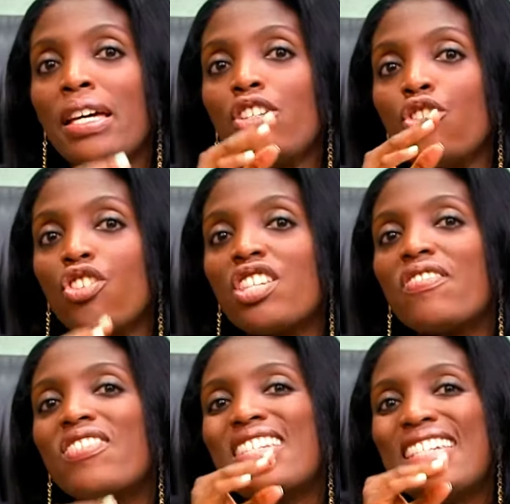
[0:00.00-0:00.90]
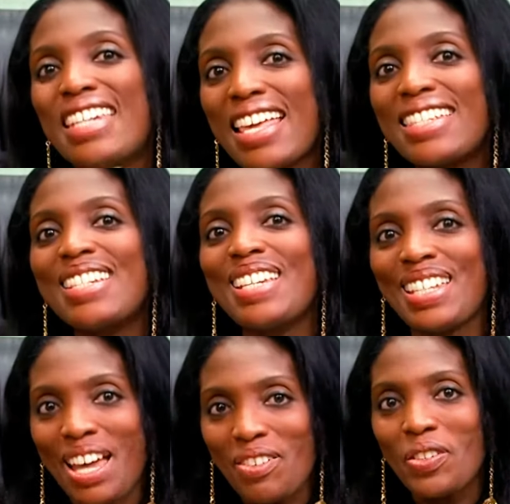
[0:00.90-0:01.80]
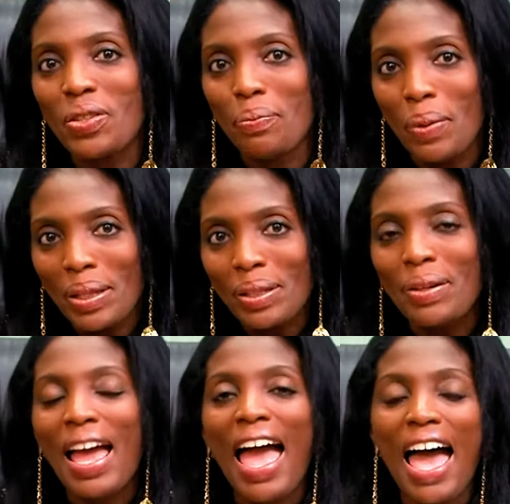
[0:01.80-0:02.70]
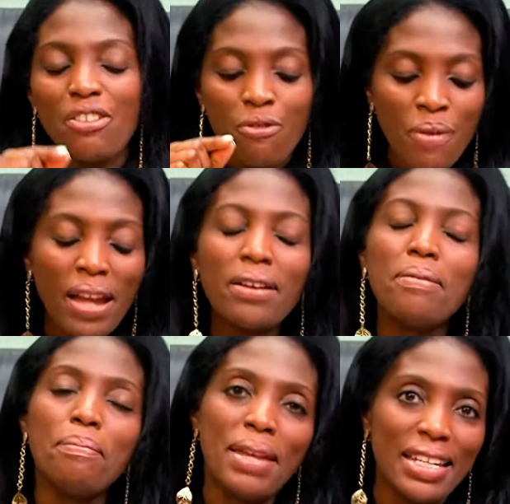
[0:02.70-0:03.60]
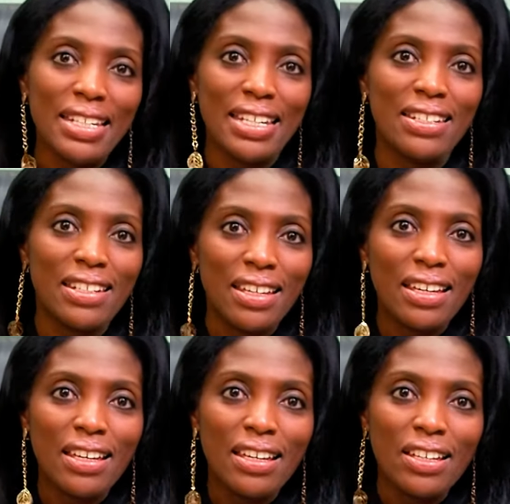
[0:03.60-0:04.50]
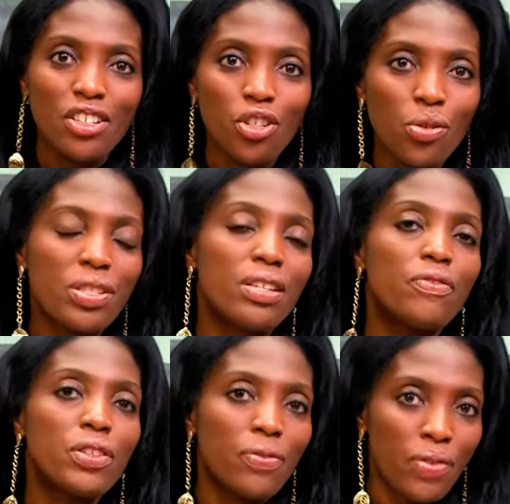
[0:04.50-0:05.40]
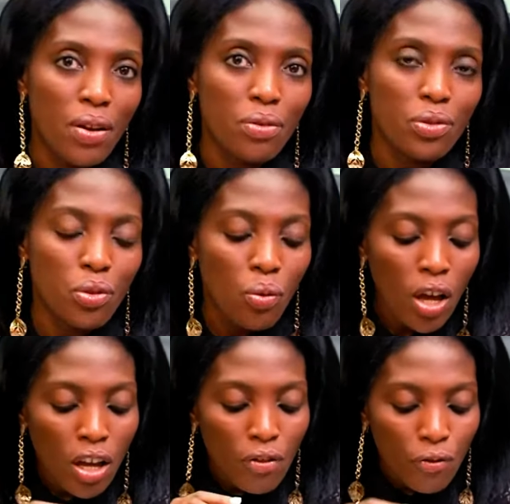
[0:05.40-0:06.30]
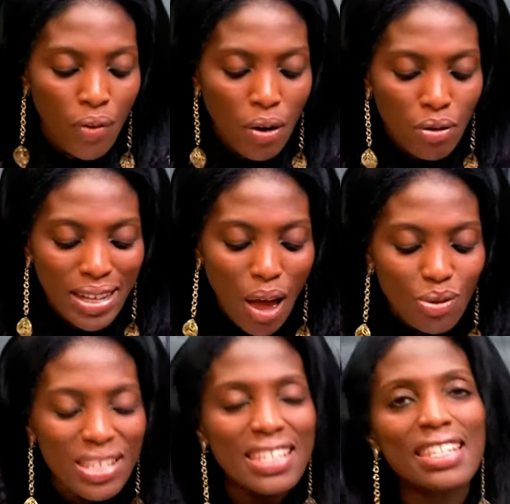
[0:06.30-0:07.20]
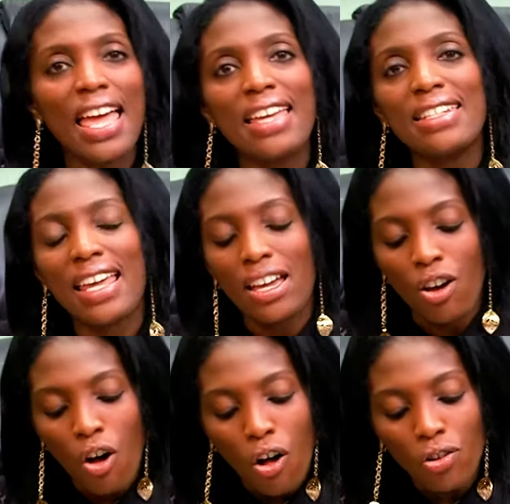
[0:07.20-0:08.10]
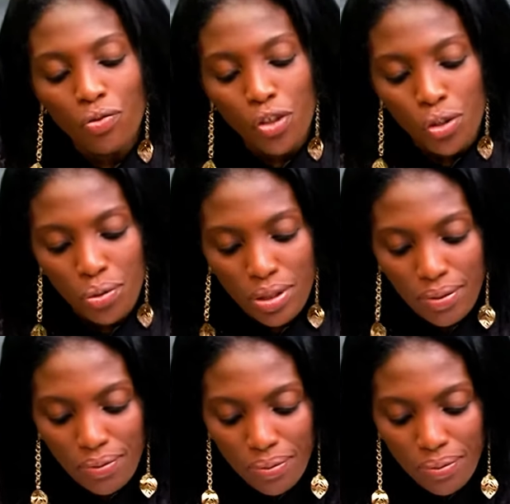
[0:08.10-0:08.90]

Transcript: Joseph's destiny announcer, the butler, had recommended Joseph to Pharaoh. So Pharaoh now sent and called for Joseph.